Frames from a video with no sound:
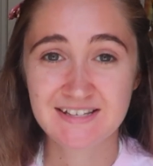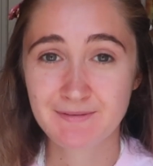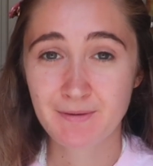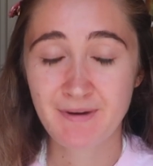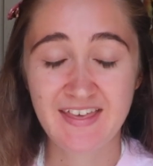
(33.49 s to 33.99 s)
Some
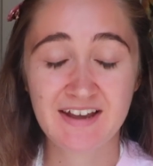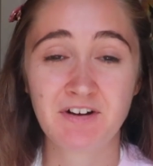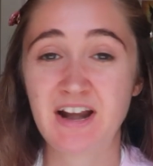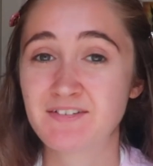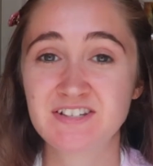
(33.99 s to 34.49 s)
of them I think I've
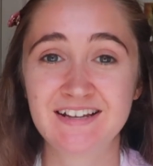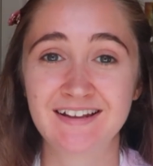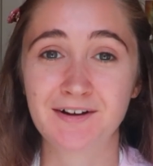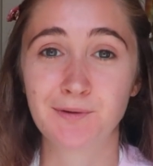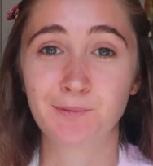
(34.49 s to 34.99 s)
only ever seen
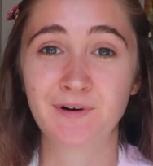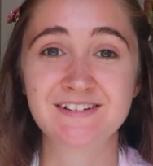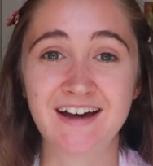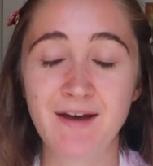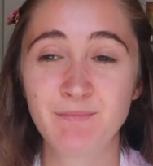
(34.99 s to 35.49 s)
like one
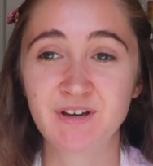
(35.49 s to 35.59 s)
time,